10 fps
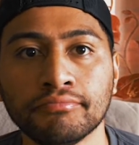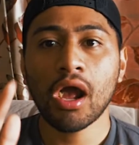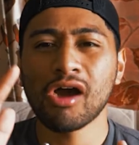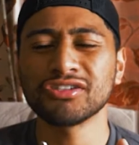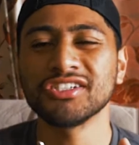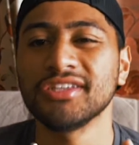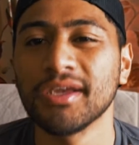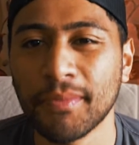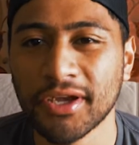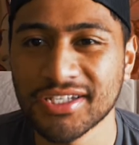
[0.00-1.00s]
I also
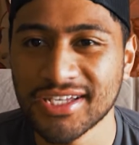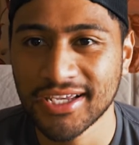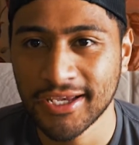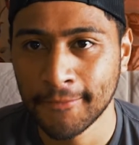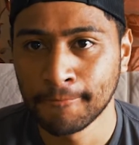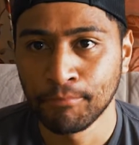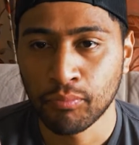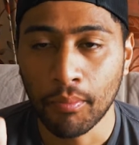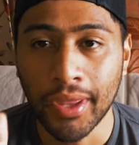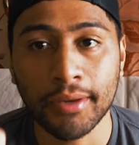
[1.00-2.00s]
think because I can
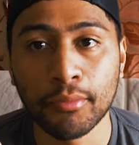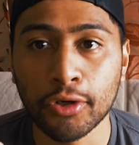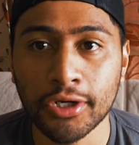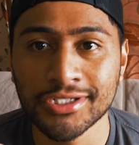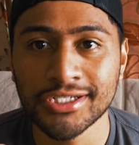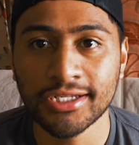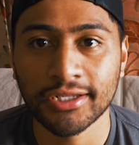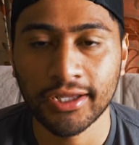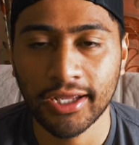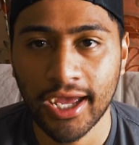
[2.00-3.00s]
make more content,
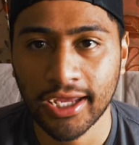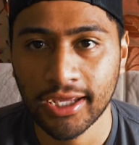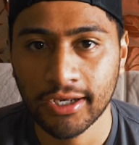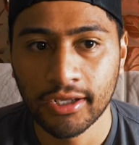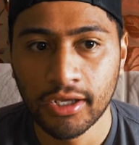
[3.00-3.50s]
then I can